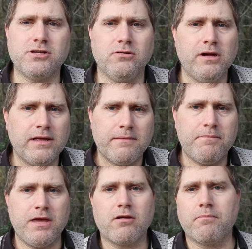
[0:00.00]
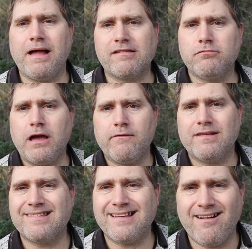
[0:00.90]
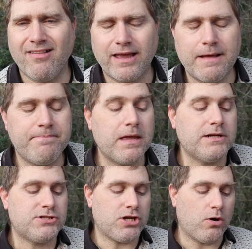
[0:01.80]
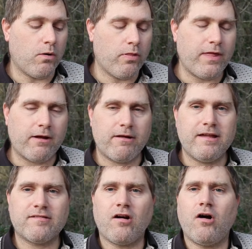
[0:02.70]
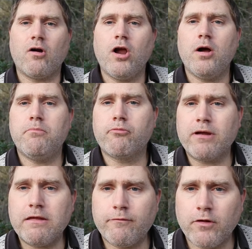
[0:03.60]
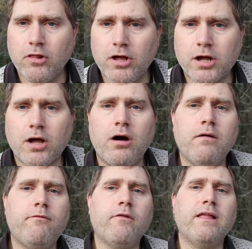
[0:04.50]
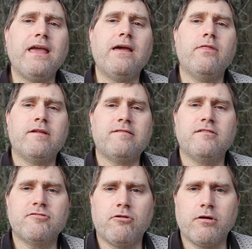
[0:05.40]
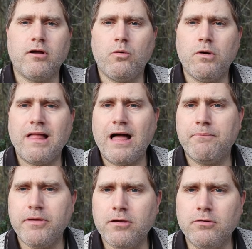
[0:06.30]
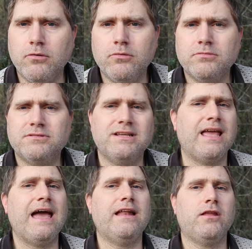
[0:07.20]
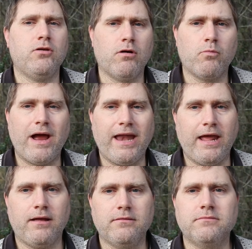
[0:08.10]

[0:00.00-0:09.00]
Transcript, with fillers: to be your best way of installing it. So there is our brief look. Hopefully, this tutorial will help you to get your writing